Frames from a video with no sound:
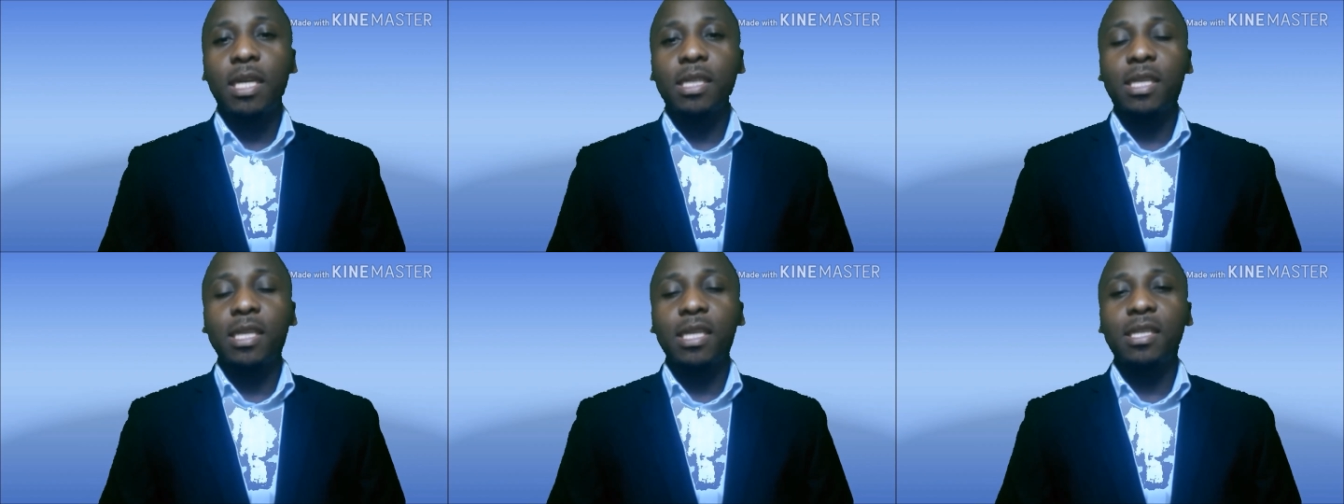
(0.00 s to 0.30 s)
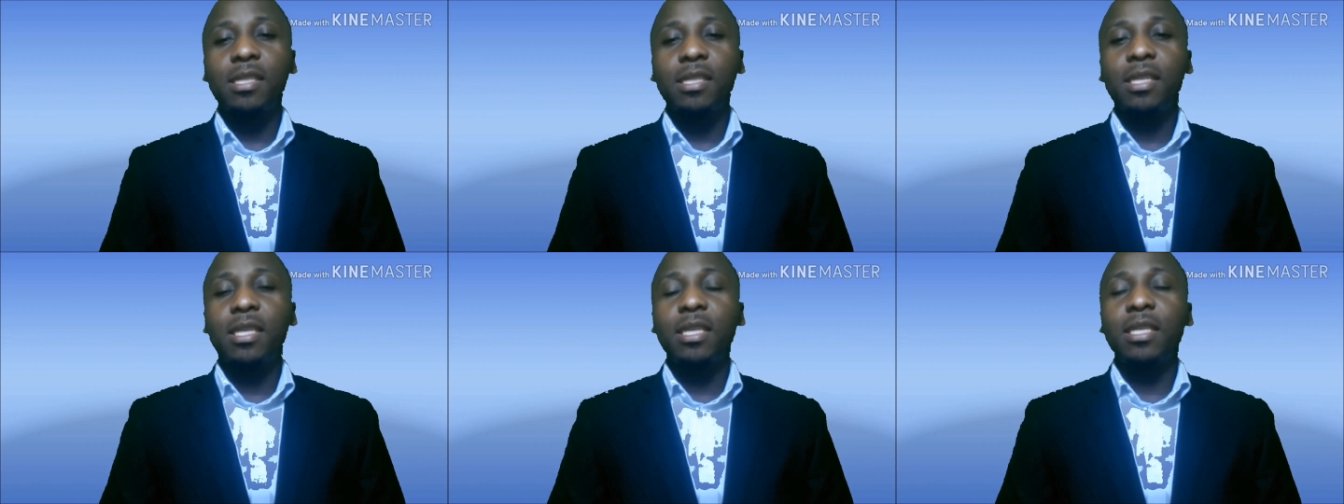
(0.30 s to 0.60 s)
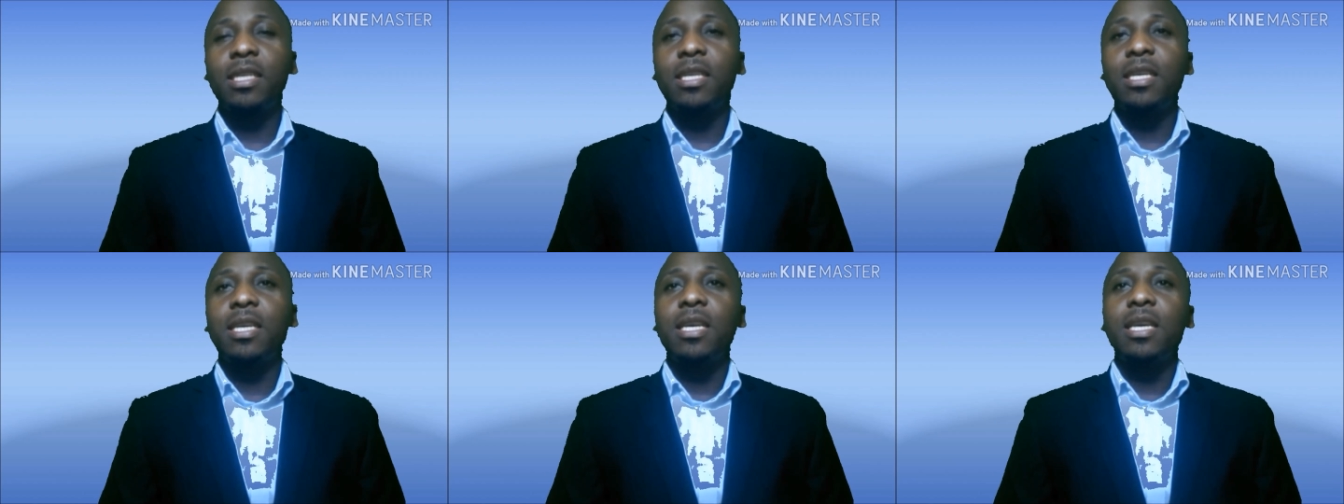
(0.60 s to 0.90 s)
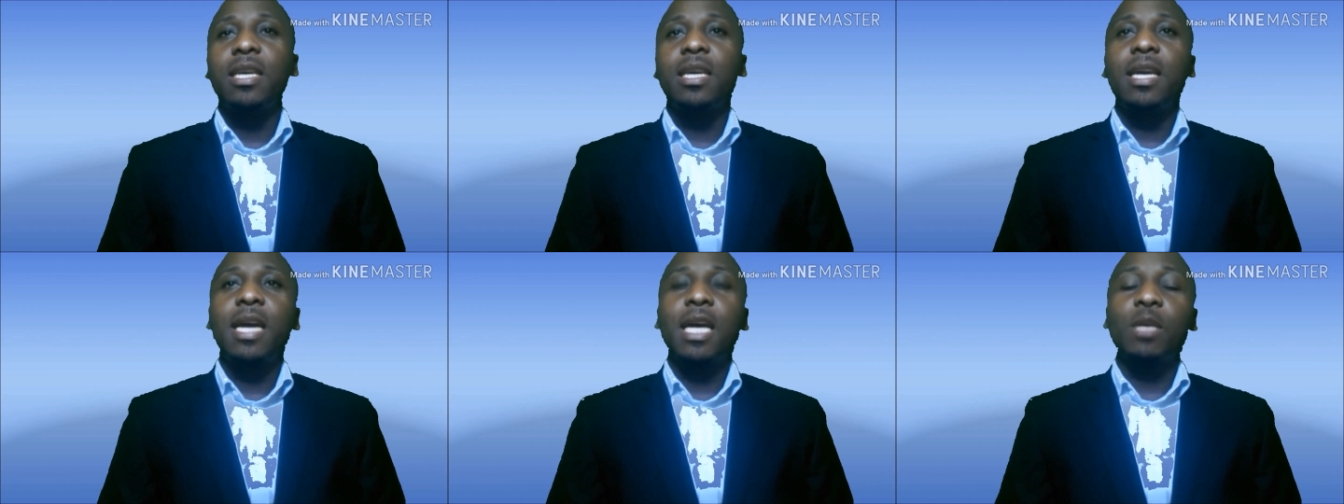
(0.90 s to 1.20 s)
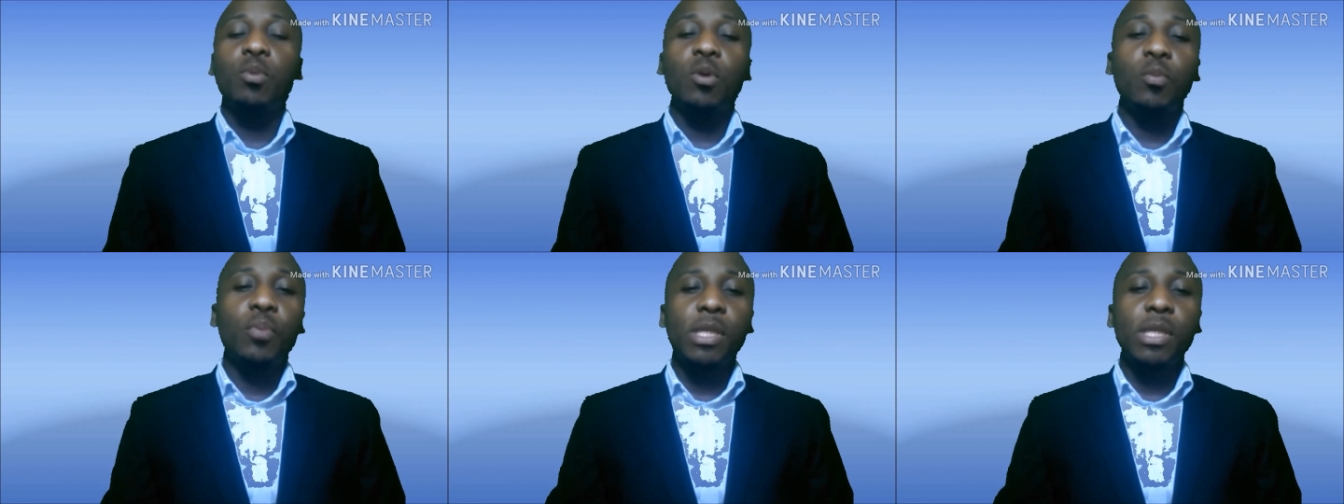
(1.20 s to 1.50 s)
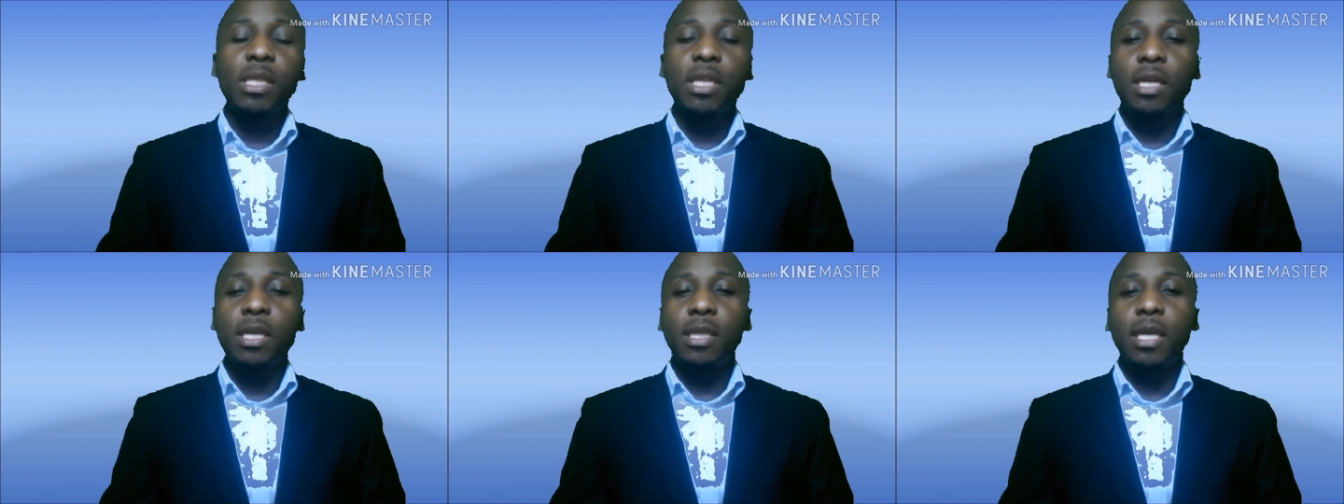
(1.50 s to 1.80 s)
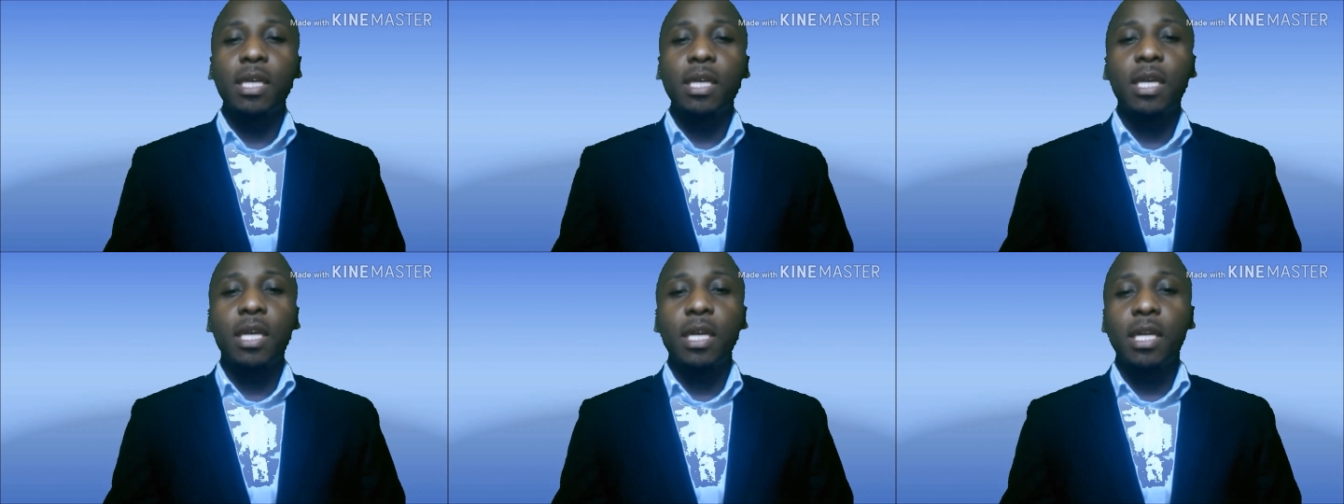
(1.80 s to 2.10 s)
As I said, at Property
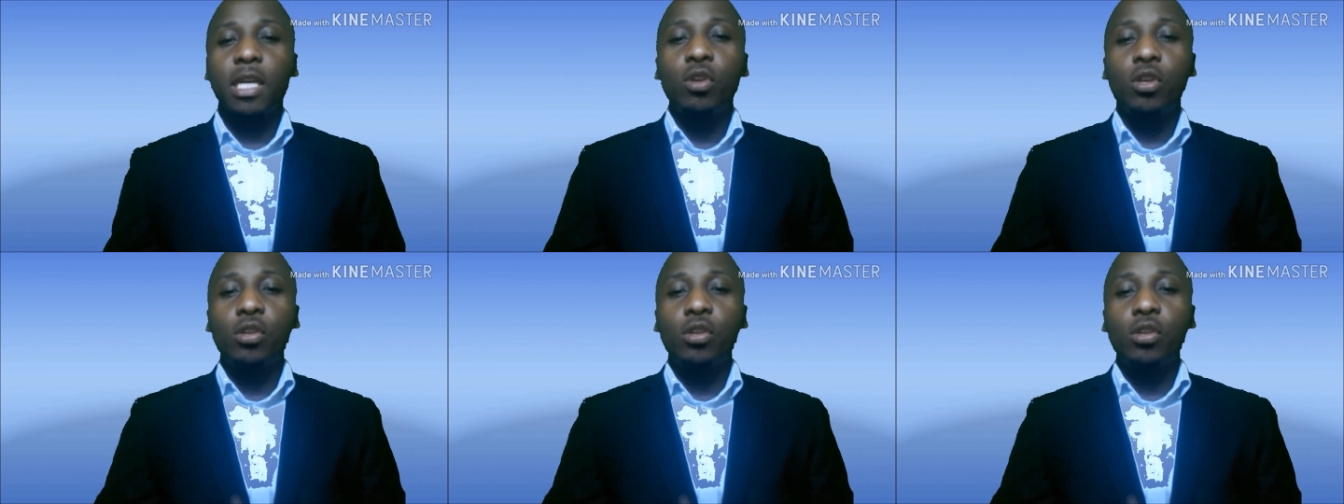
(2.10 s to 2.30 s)
Hunter Ghana,